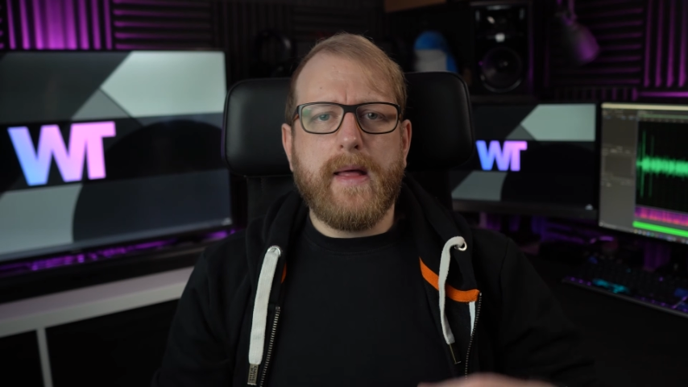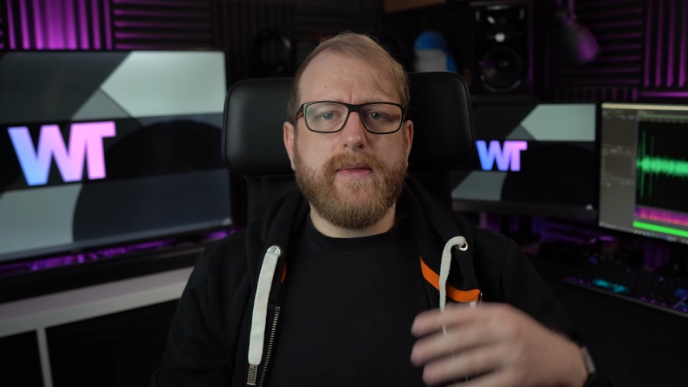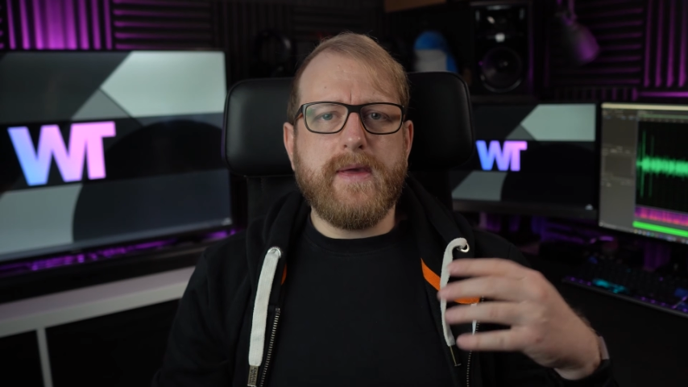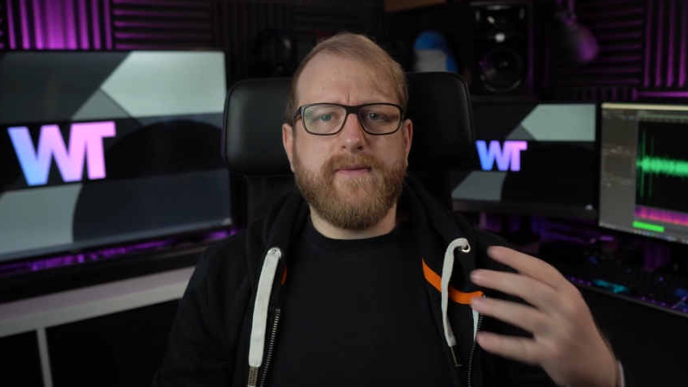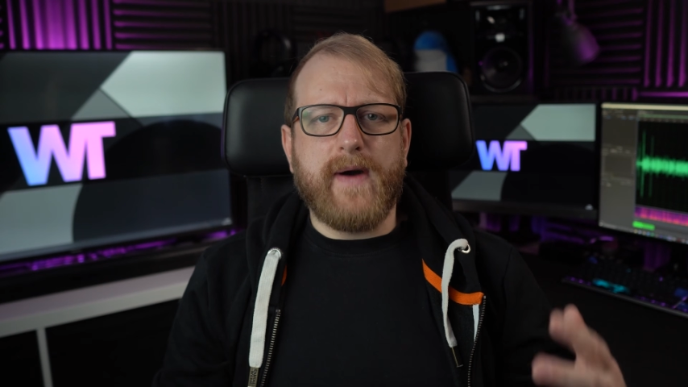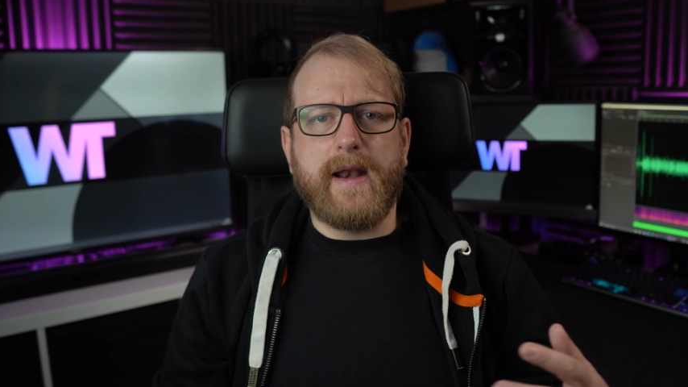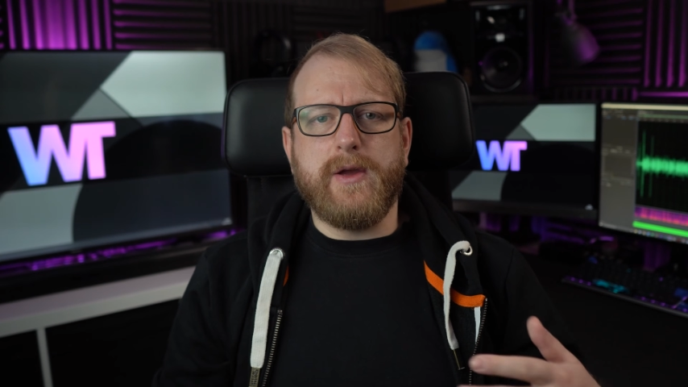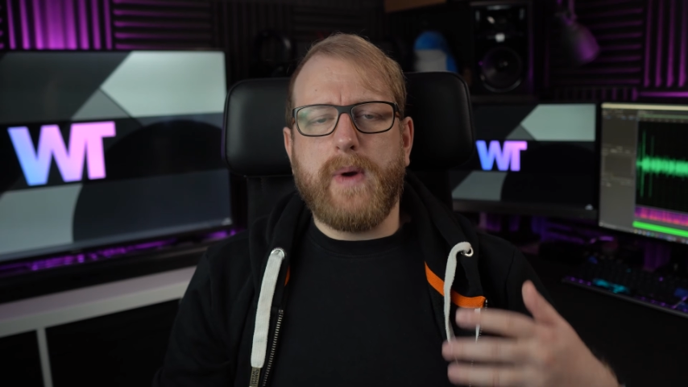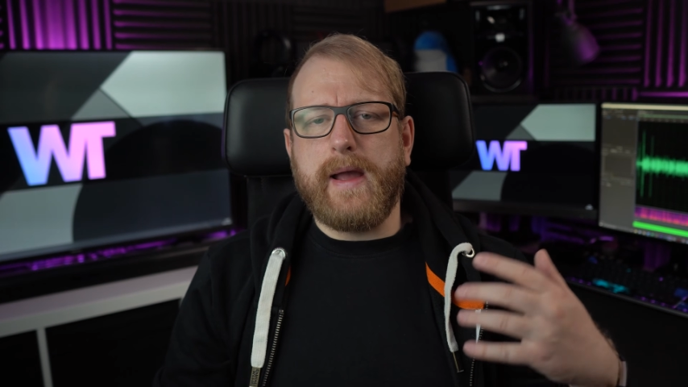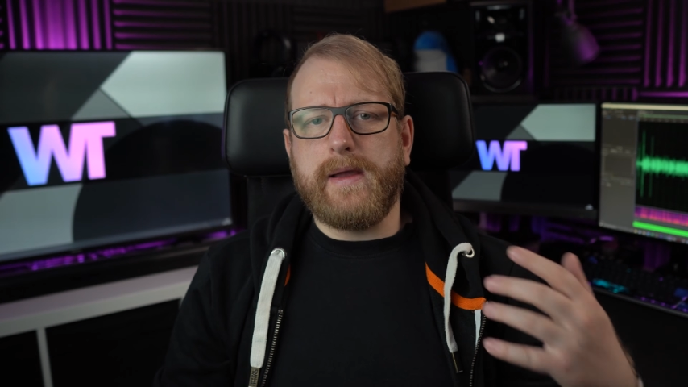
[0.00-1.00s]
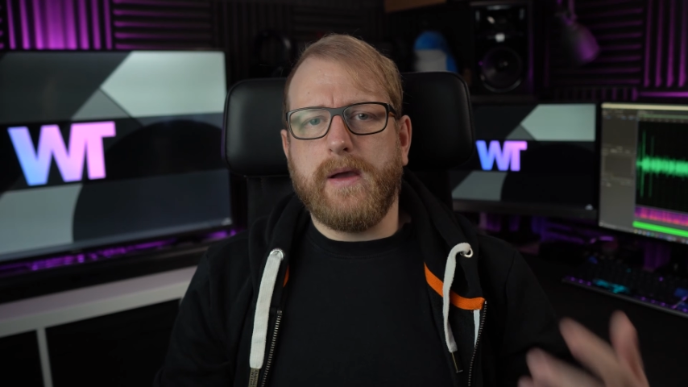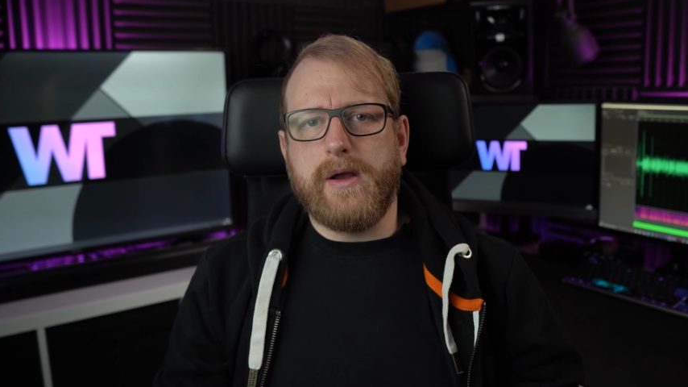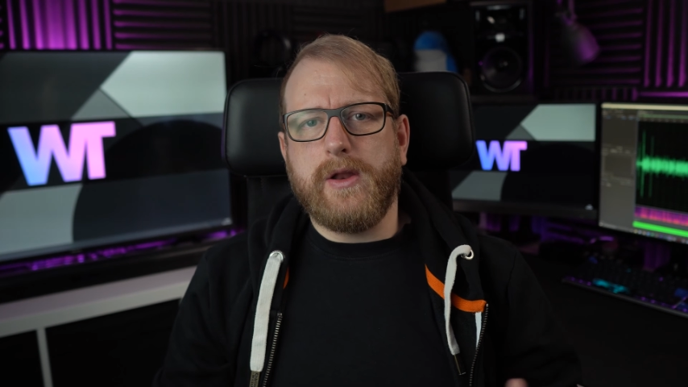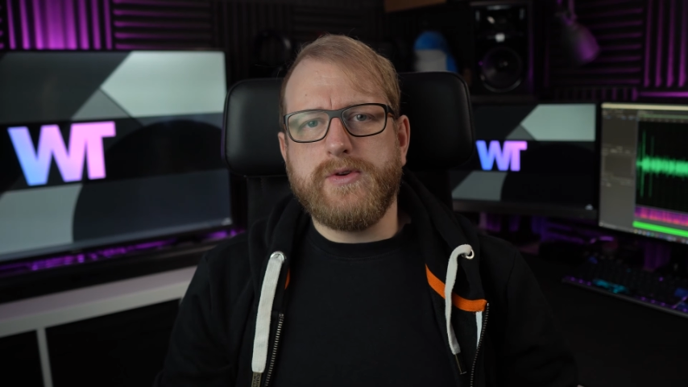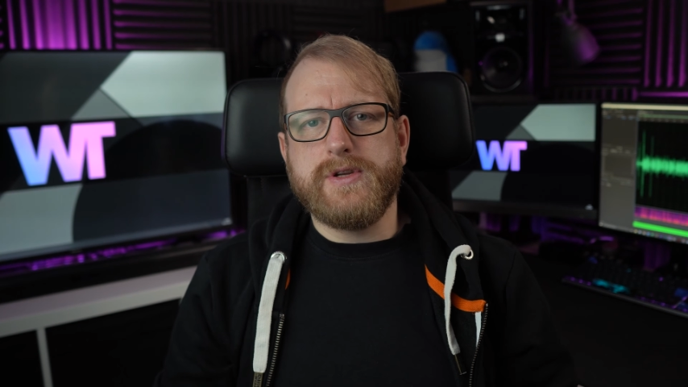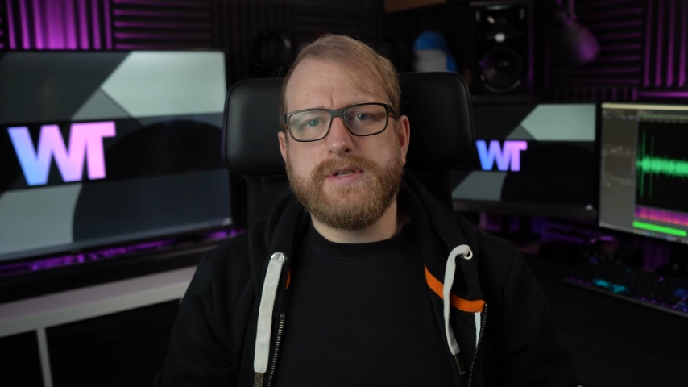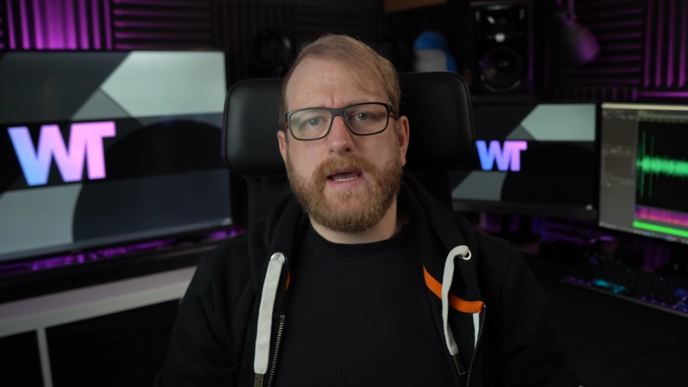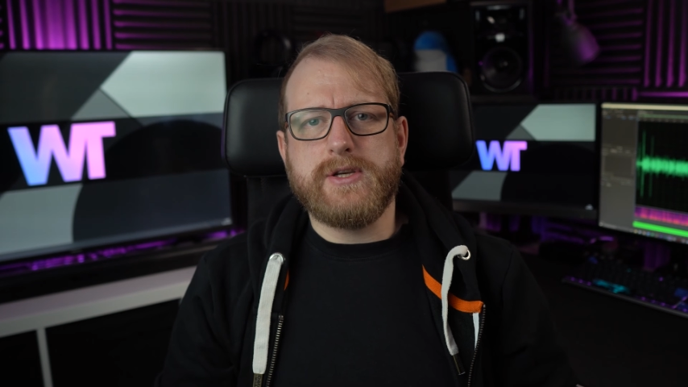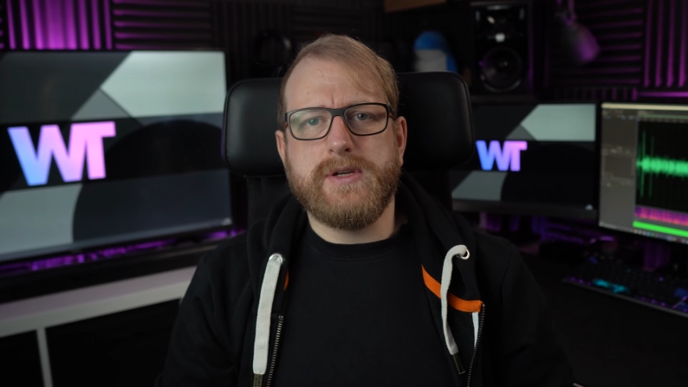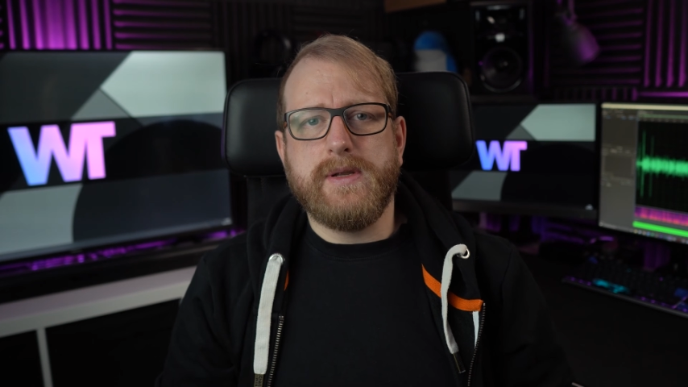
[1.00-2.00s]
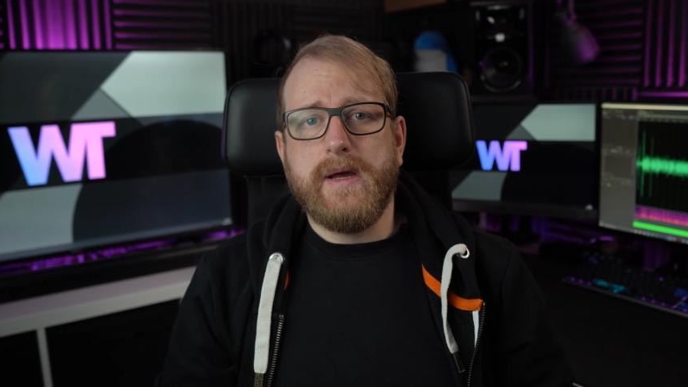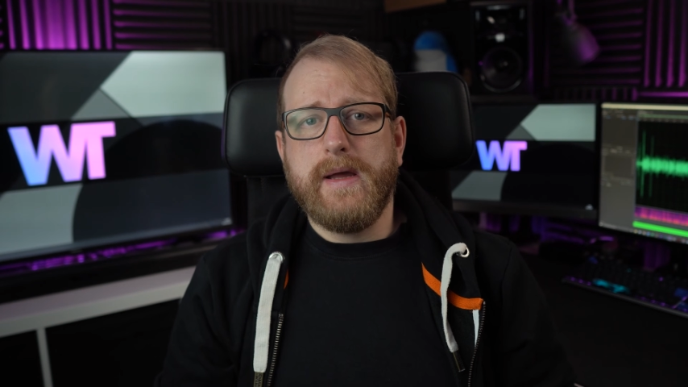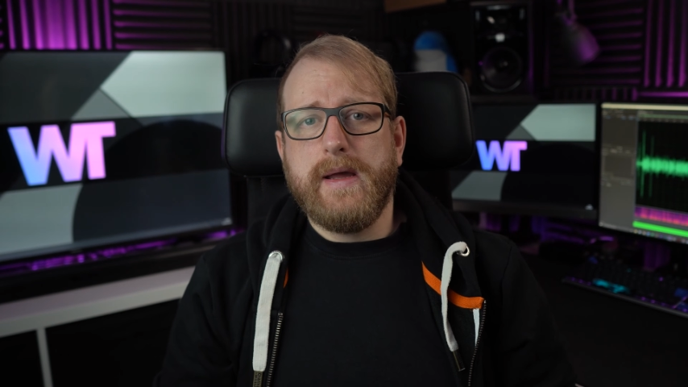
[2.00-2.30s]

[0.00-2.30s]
the value and conclusion section.